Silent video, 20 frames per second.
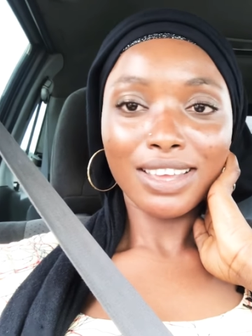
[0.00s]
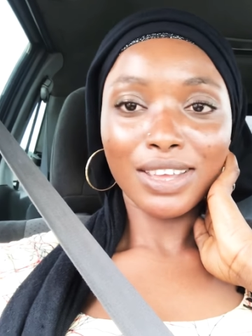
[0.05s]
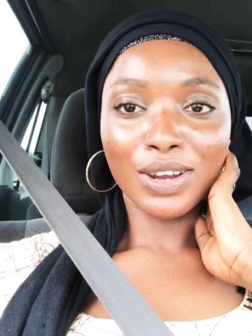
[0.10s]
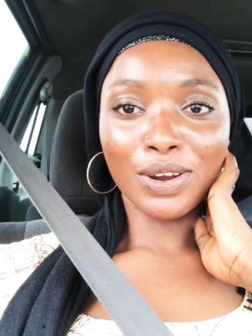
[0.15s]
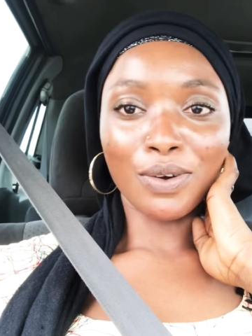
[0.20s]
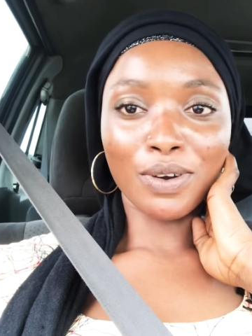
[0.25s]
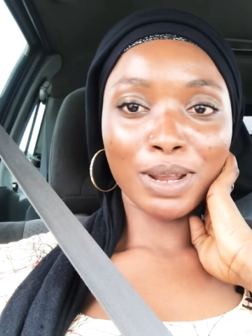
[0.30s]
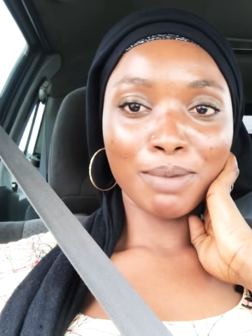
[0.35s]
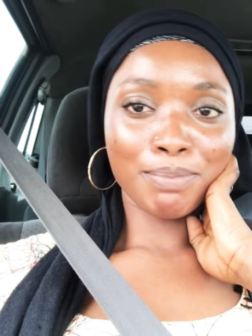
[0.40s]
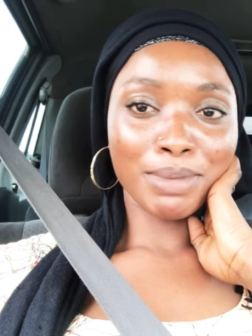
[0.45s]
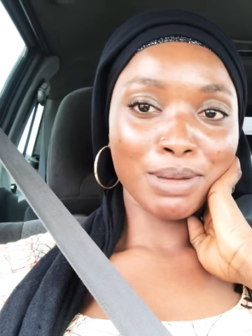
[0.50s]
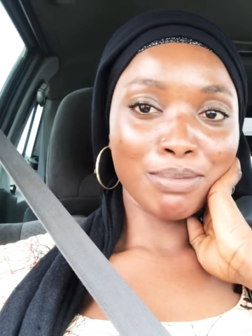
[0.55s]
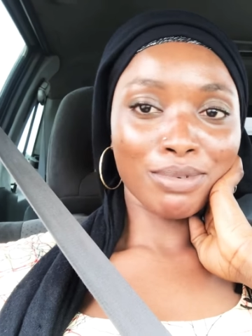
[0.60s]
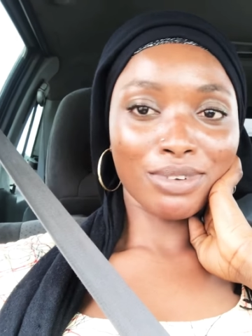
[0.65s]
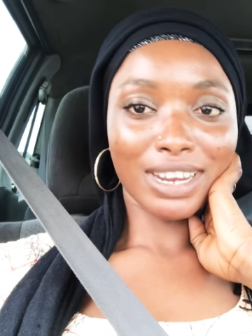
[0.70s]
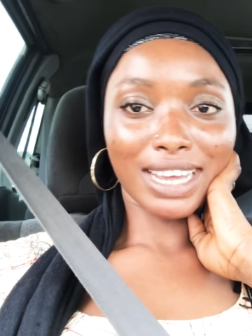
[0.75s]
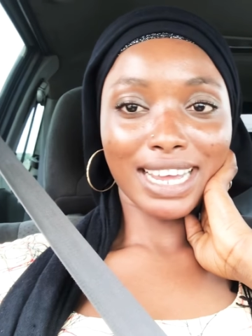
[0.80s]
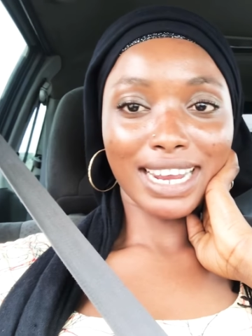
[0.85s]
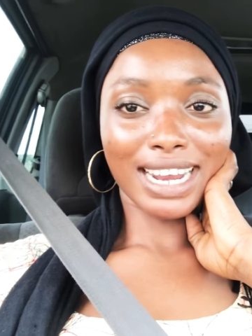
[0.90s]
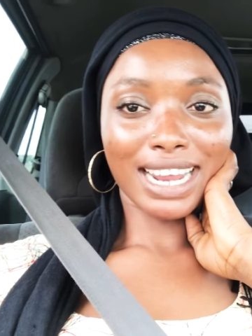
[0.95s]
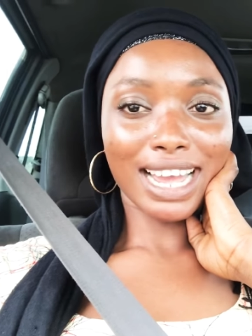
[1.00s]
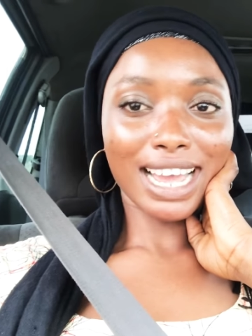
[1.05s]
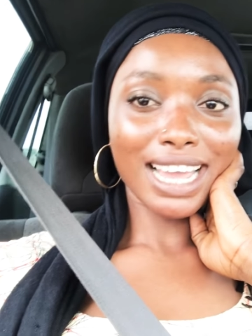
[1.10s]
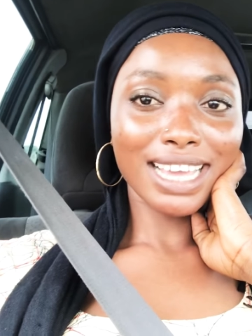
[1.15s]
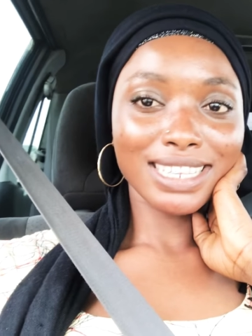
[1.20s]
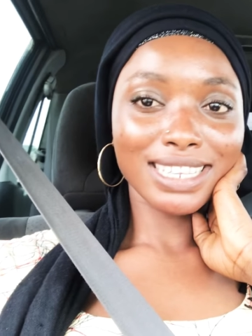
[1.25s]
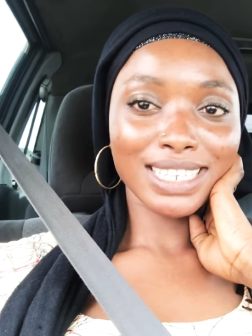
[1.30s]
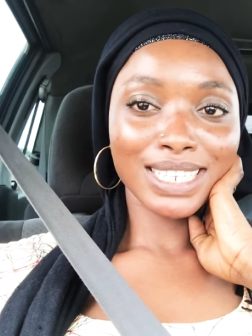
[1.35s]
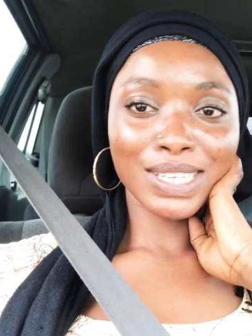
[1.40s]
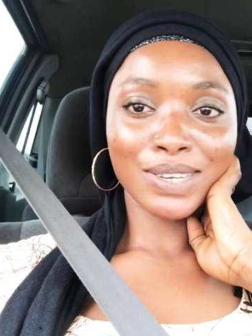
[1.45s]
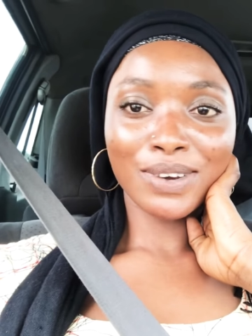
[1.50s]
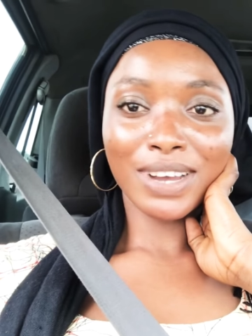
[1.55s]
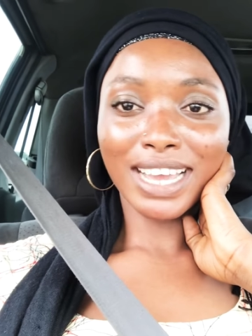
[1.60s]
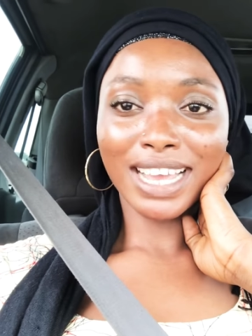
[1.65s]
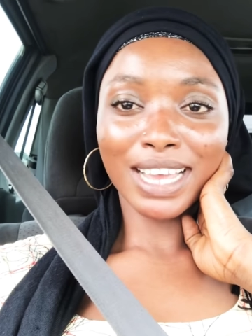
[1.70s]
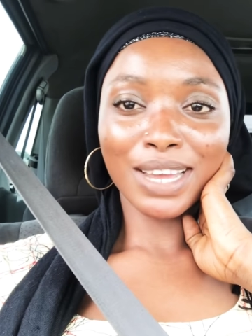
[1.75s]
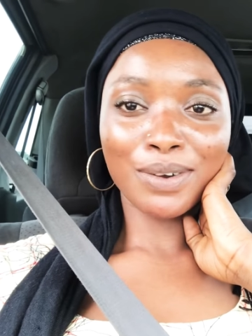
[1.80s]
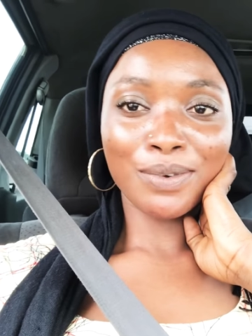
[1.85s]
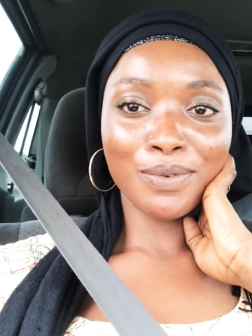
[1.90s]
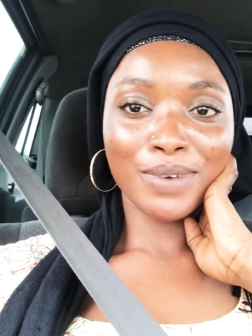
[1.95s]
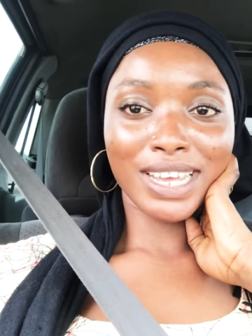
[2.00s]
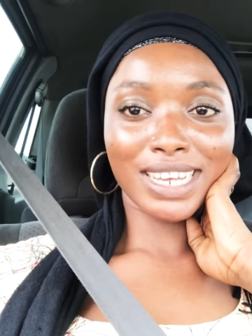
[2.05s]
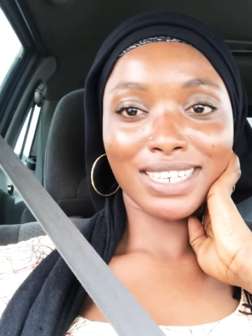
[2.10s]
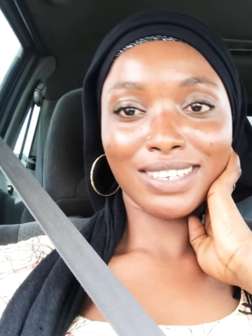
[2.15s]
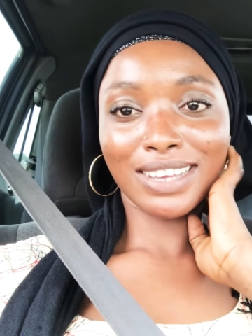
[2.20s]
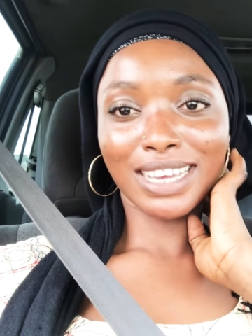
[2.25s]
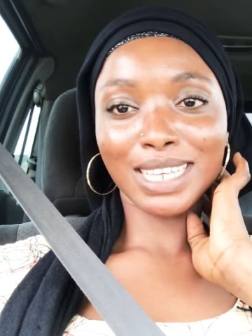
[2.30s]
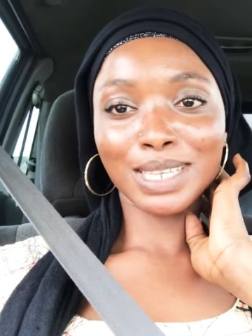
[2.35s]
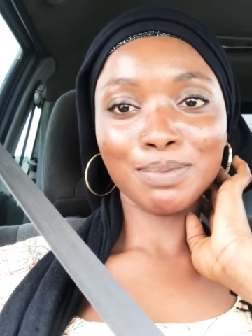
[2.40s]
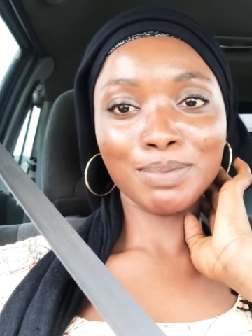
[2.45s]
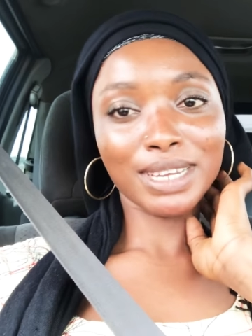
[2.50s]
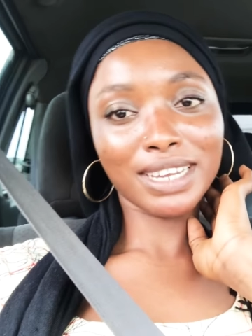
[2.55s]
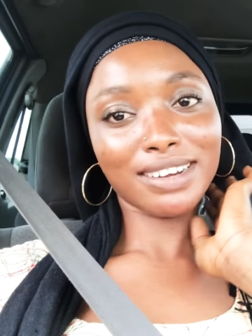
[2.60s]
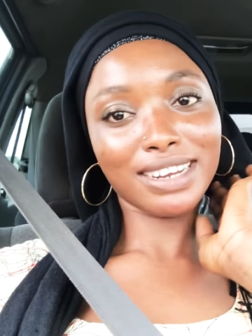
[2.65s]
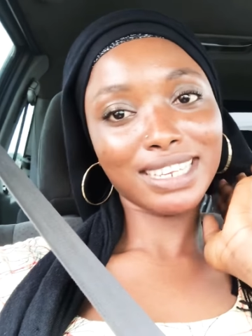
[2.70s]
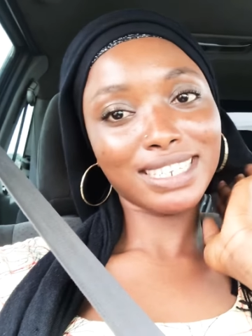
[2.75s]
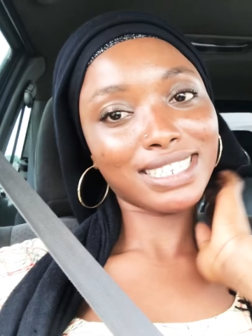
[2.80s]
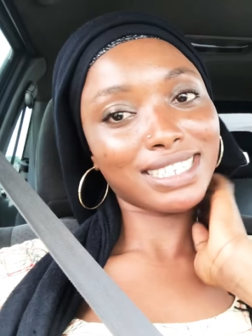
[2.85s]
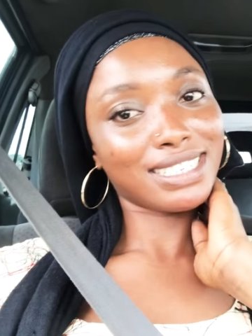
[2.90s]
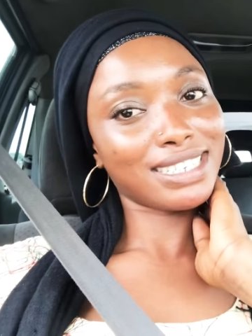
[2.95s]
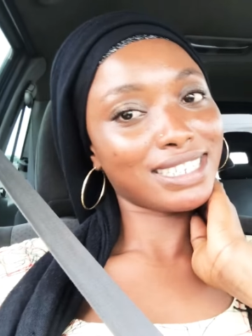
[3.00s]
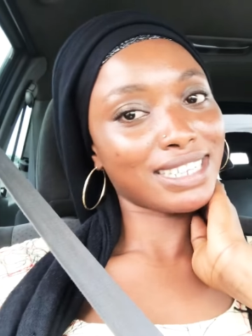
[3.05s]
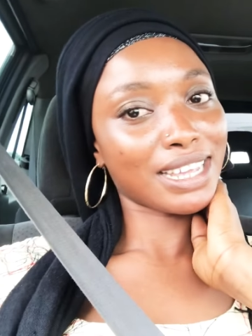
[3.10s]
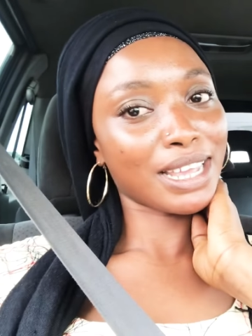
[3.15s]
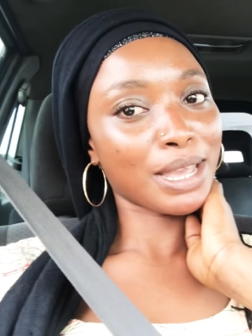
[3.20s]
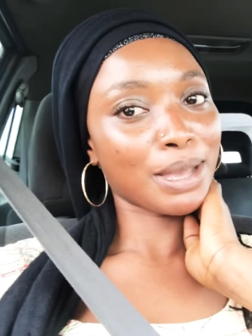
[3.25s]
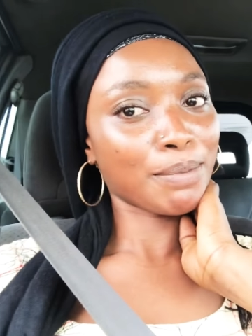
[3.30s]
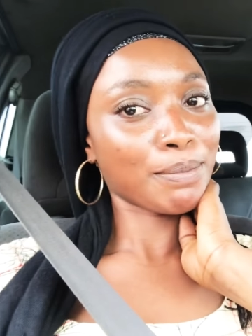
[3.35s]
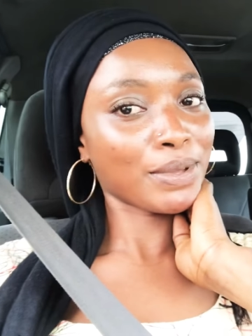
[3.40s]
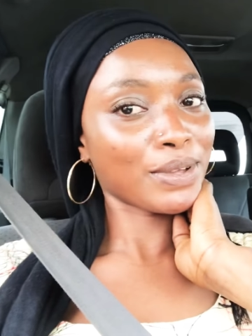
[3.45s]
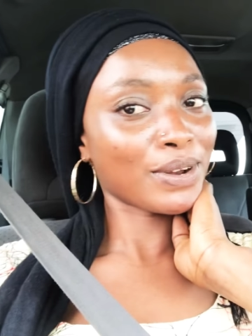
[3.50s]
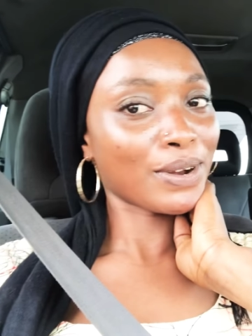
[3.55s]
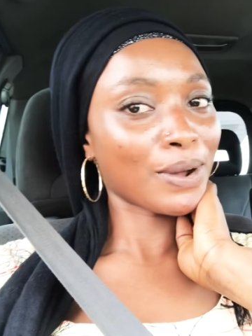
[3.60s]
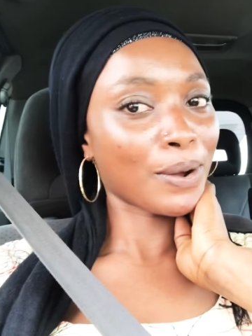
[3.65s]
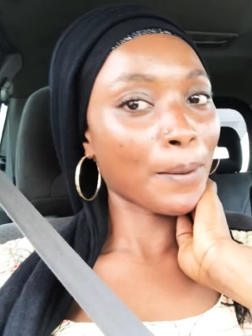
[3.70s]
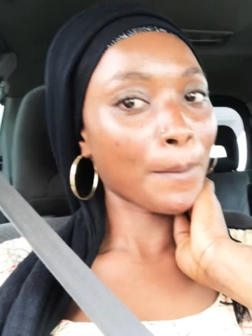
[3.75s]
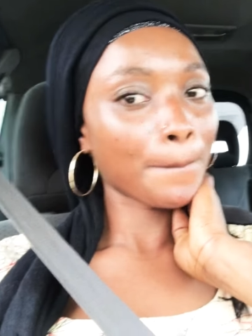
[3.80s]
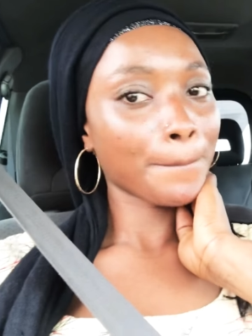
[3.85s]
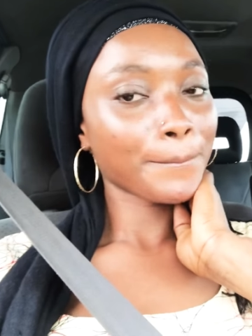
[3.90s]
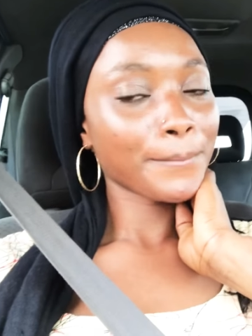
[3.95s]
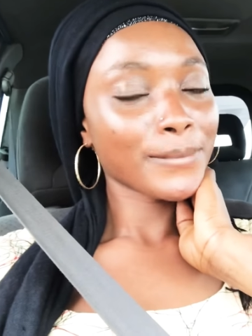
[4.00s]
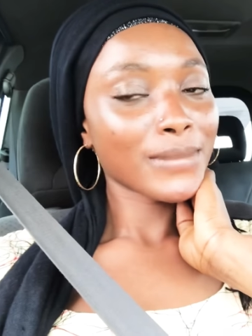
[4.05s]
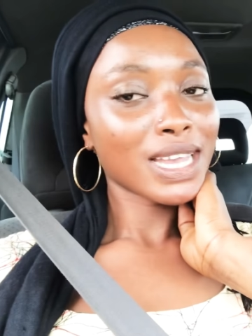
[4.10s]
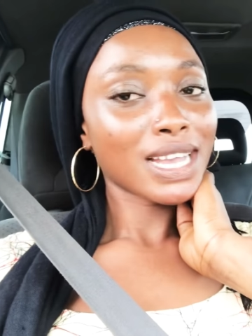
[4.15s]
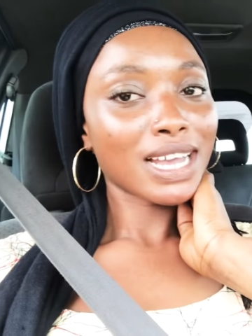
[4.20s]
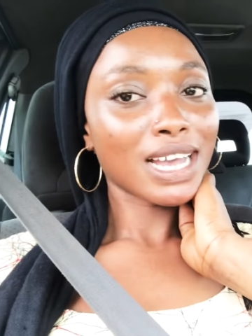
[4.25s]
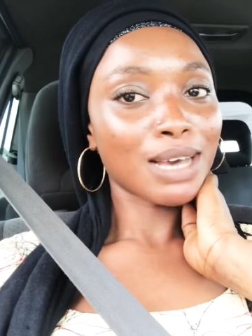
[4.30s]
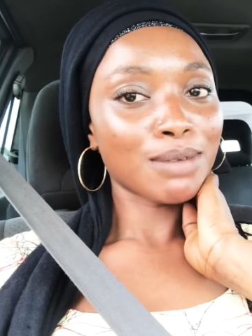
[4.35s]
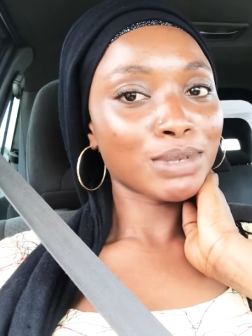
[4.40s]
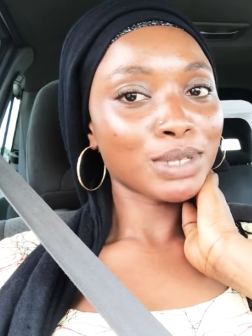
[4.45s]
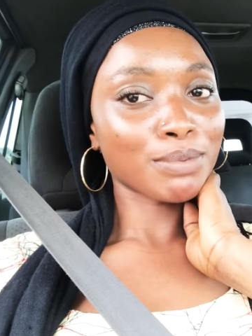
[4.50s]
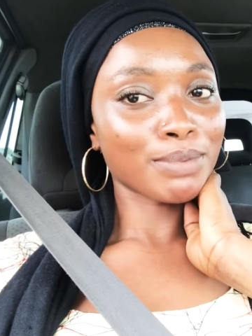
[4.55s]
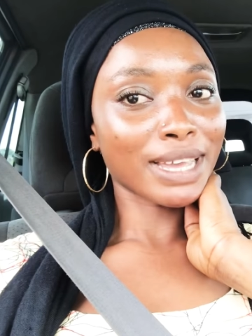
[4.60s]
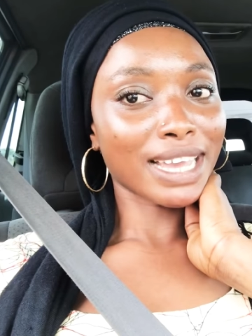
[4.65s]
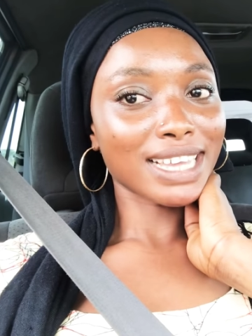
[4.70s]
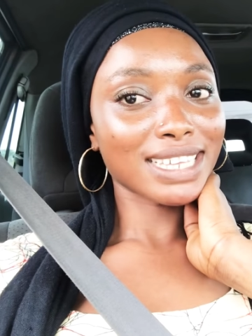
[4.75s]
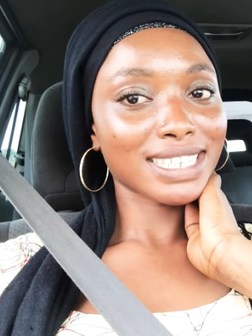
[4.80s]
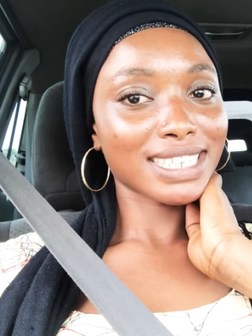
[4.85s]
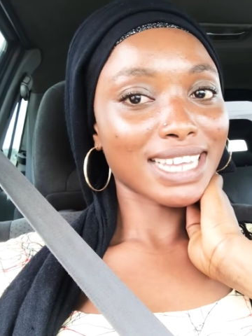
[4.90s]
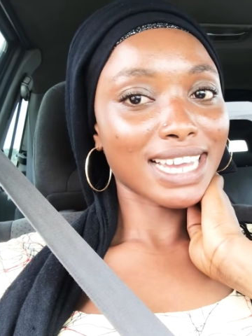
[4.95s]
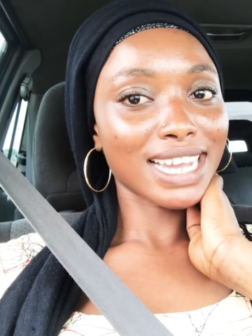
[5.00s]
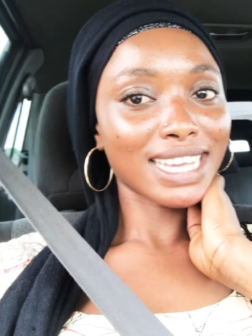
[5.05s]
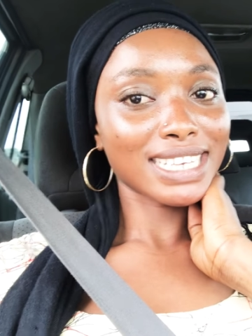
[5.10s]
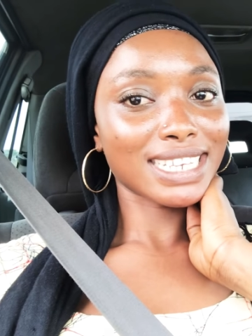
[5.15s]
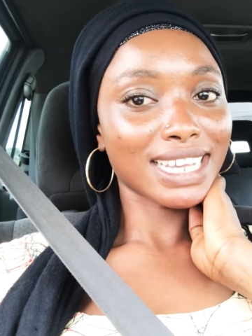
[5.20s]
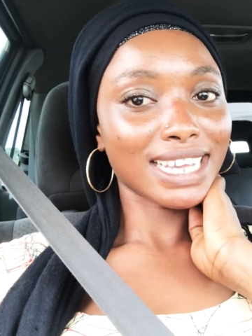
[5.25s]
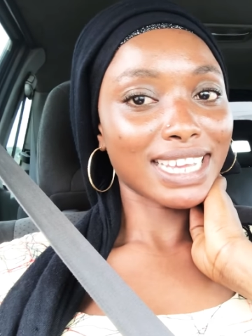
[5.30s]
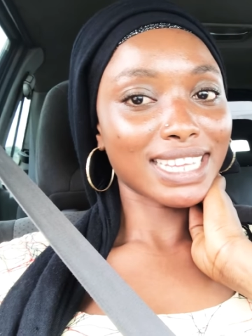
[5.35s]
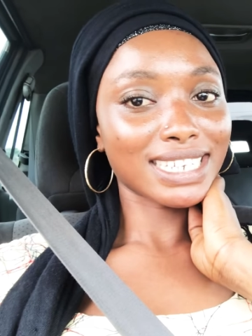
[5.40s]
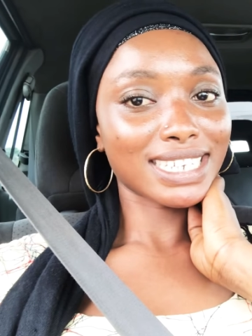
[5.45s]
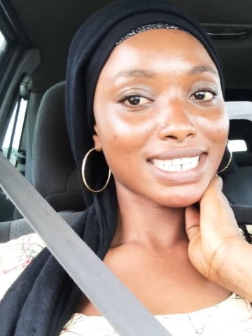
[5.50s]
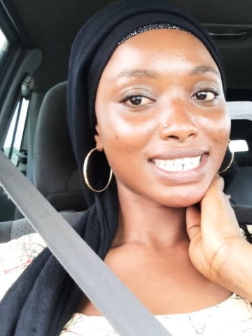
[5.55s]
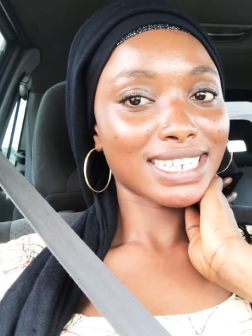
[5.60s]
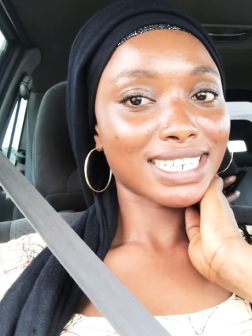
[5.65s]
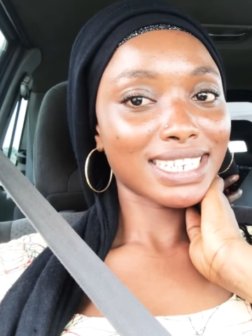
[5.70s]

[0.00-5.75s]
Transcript: you know, the people are nice, so I can't wait to experience the same, you know. I'm super excited.